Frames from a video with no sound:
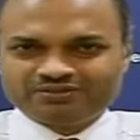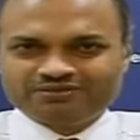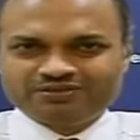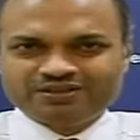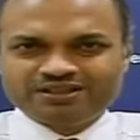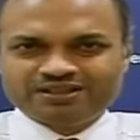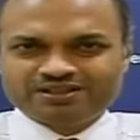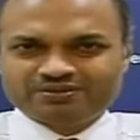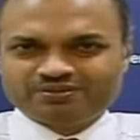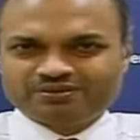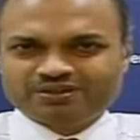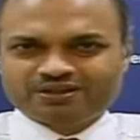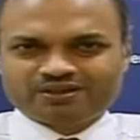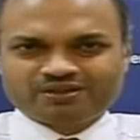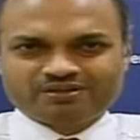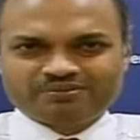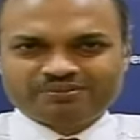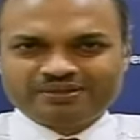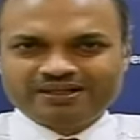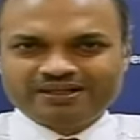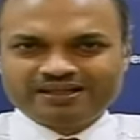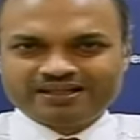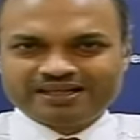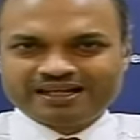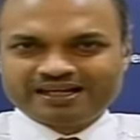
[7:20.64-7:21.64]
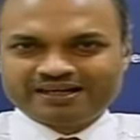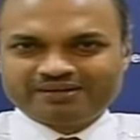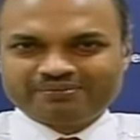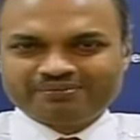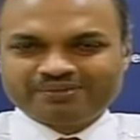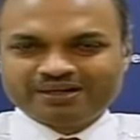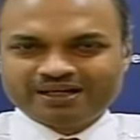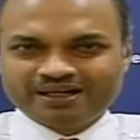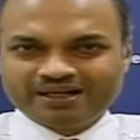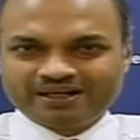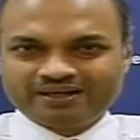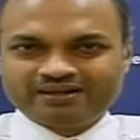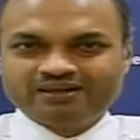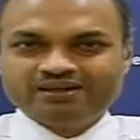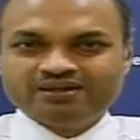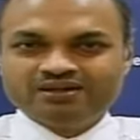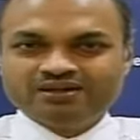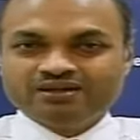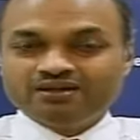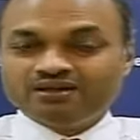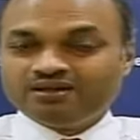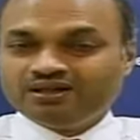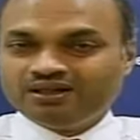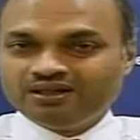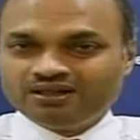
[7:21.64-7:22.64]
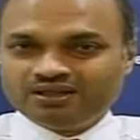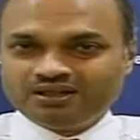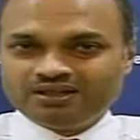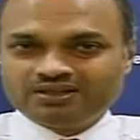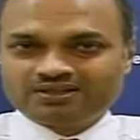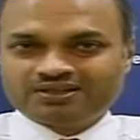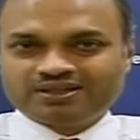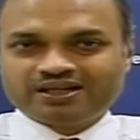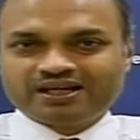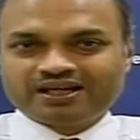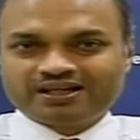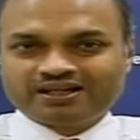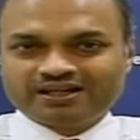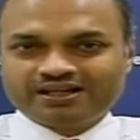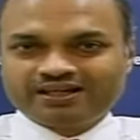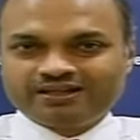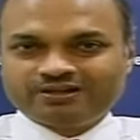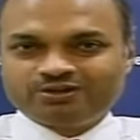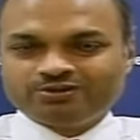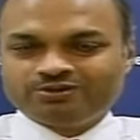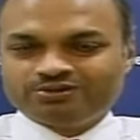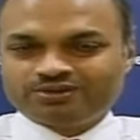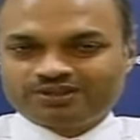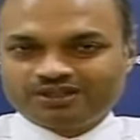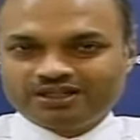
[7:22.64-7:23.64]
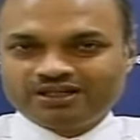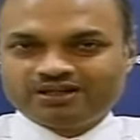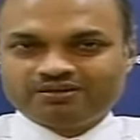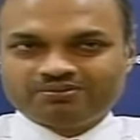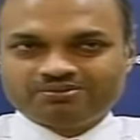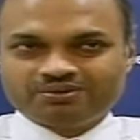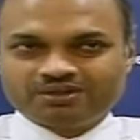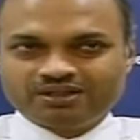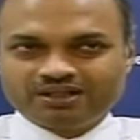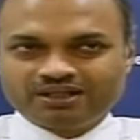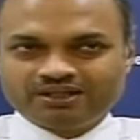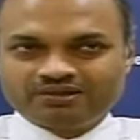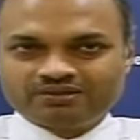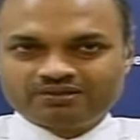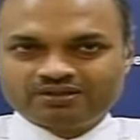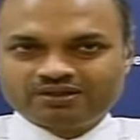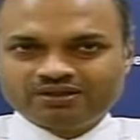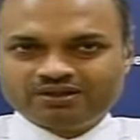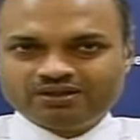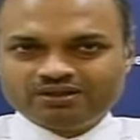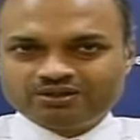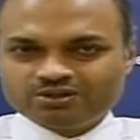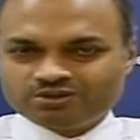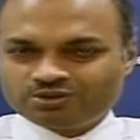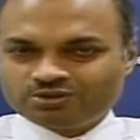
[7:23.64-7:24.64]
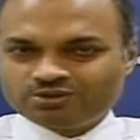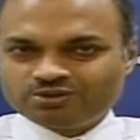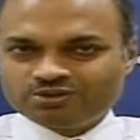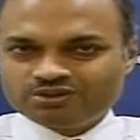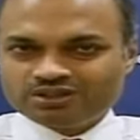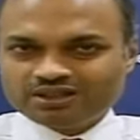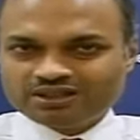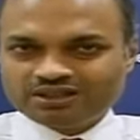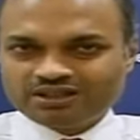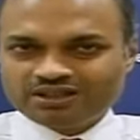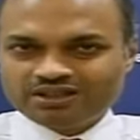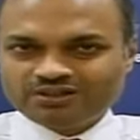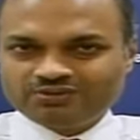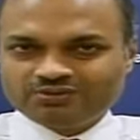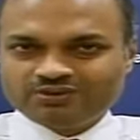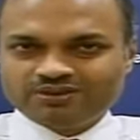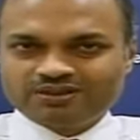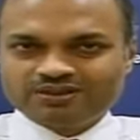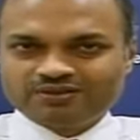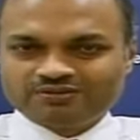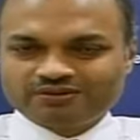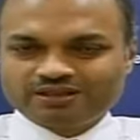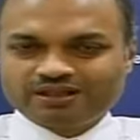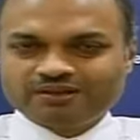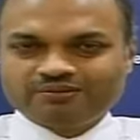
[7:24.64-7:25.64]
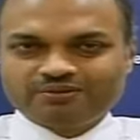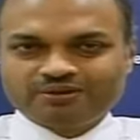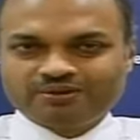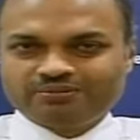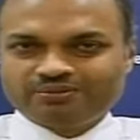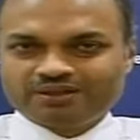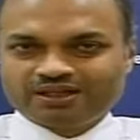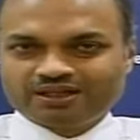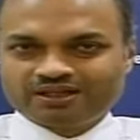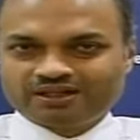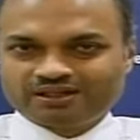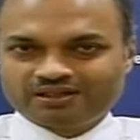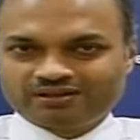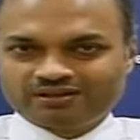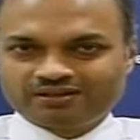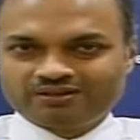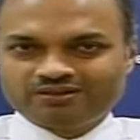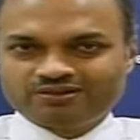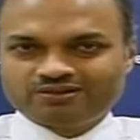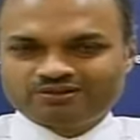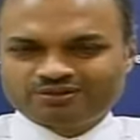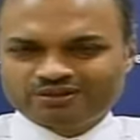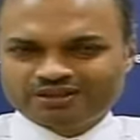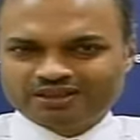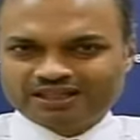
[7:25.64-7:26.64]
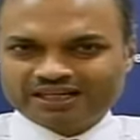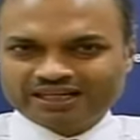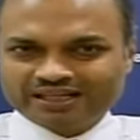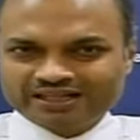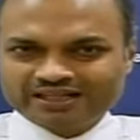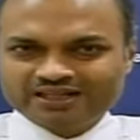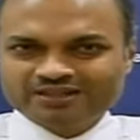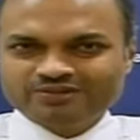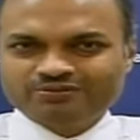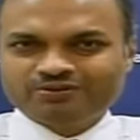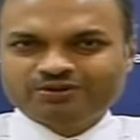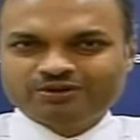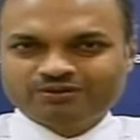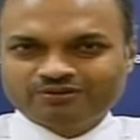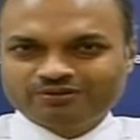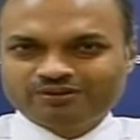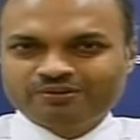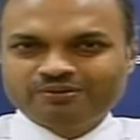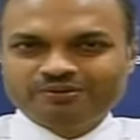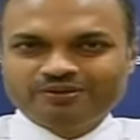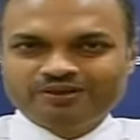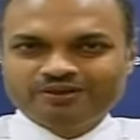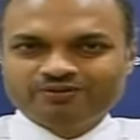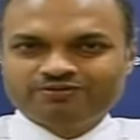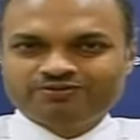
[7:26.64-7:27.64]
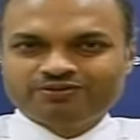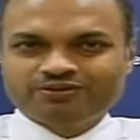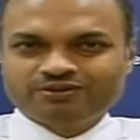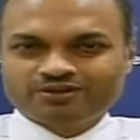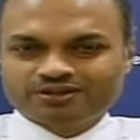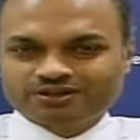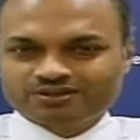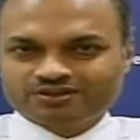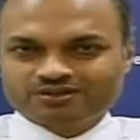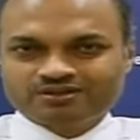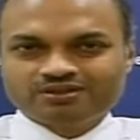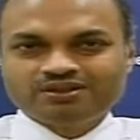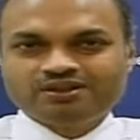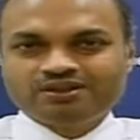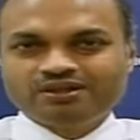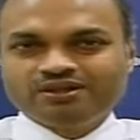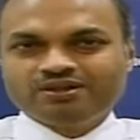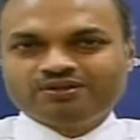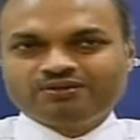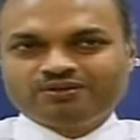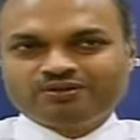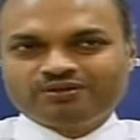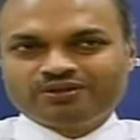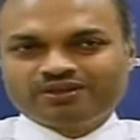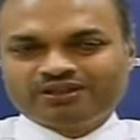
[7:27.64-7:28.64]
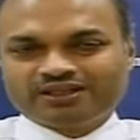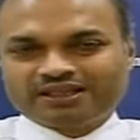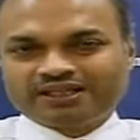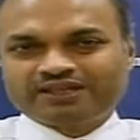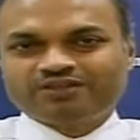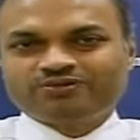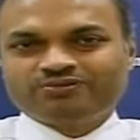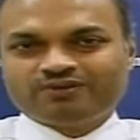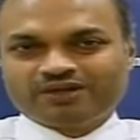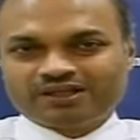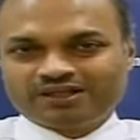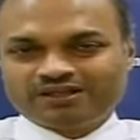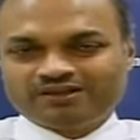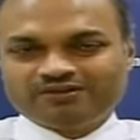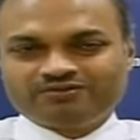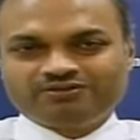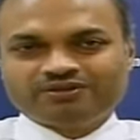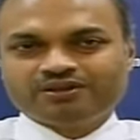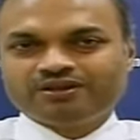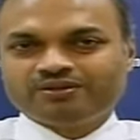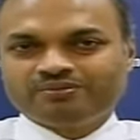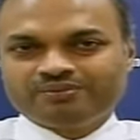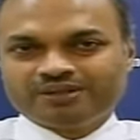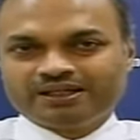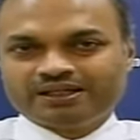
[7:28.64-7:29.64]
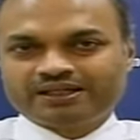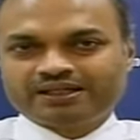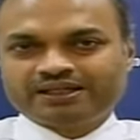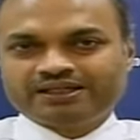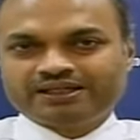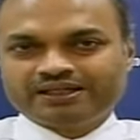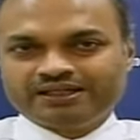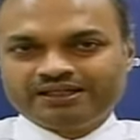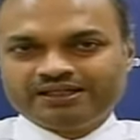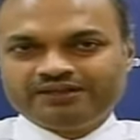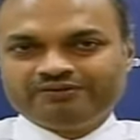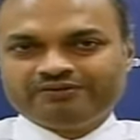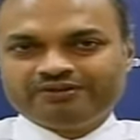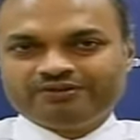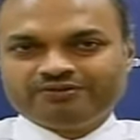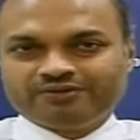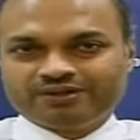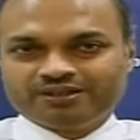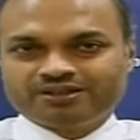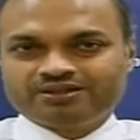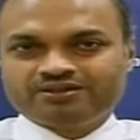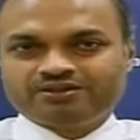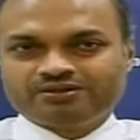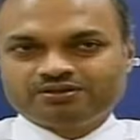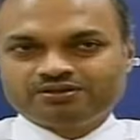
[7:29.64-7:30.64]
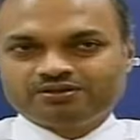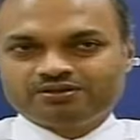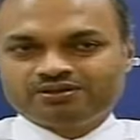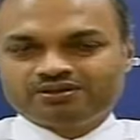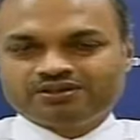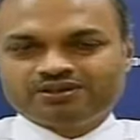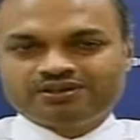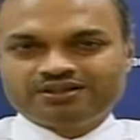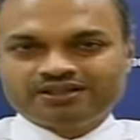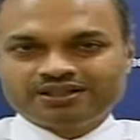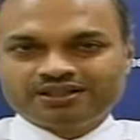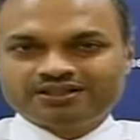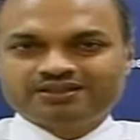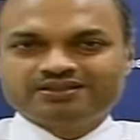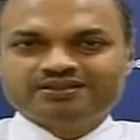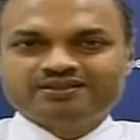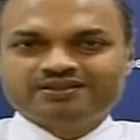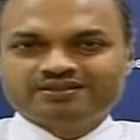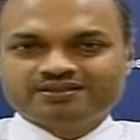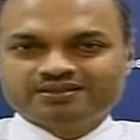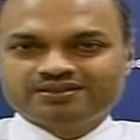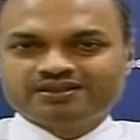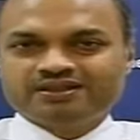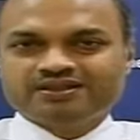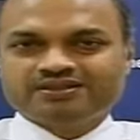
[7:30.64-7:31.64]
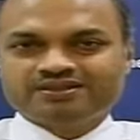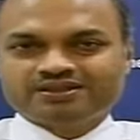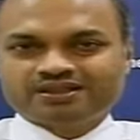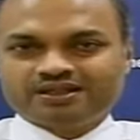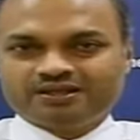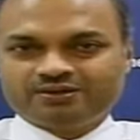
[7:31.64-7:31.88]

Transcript: the fisc not being that bad, earnings starting to see upgrades. So those are things which have helped the market also, and that is what will be the focus over the next one year for the market anyway, once, you know, the election results